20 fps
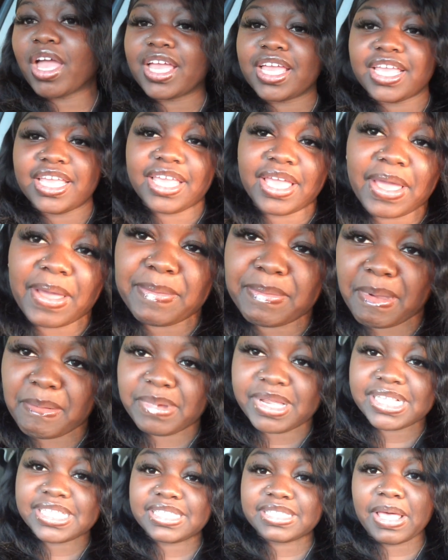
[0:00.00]
Yeah, baby.
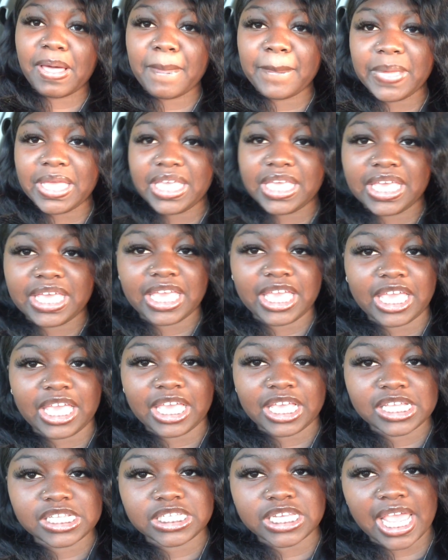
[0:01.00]
It's for
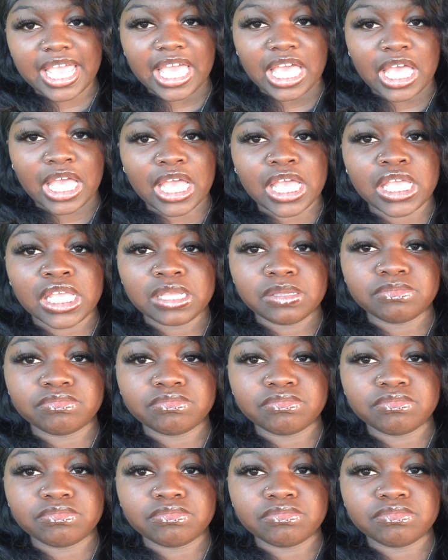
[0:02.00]
me and Jay.